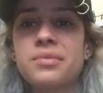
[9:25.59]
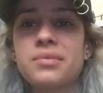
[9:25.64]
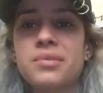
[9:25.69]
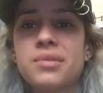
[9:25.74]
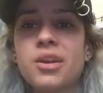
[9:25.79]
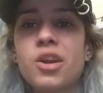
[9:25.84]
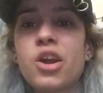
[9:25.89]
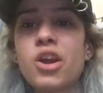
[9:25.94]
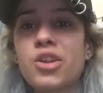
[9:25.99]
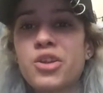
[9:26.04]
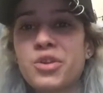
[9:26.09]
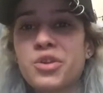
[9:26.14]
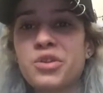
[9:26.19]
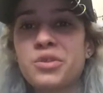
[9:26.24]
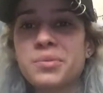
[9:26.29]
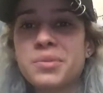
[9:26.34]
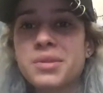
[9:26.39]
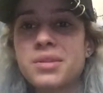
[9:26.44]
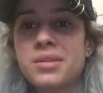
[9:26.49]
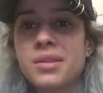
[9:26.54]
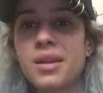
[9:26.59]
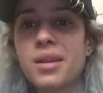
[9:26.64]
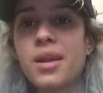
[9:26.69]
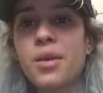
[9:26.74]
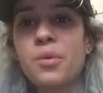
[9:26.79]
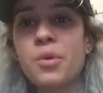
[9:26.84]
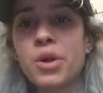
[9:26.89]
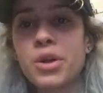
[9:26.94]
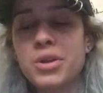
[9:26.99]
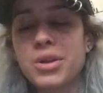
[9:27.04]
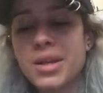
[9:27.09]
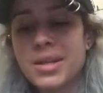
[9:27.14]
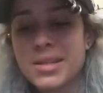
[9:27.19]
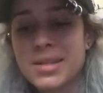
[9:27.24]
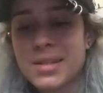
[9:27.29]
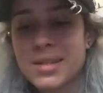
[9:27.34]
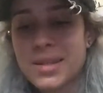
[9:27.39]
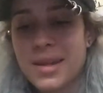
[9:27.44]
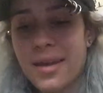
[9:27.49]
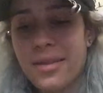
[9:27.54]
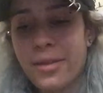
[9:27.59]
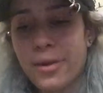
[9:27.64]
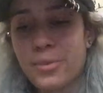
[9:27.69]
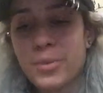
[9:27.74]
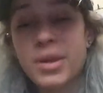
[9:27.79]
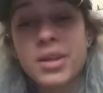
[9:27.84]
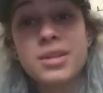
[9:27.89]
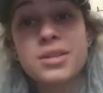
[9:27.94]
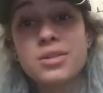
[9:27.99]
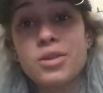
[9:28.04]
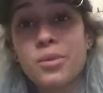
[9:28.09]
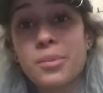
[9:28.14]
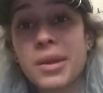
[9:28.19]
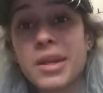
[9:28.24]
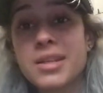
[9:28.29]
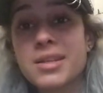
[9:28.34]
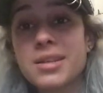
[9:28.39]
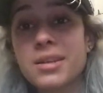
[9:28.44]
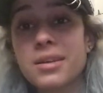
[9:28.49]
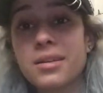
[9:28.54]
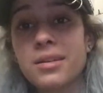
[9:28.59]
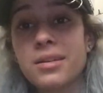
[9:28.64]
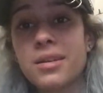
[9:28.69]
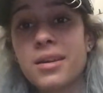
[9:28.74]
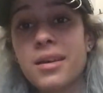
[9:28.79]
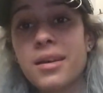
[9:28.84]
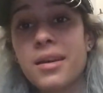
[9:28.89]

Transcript: There are other groups, and I want you guys to stand them because they're amazing.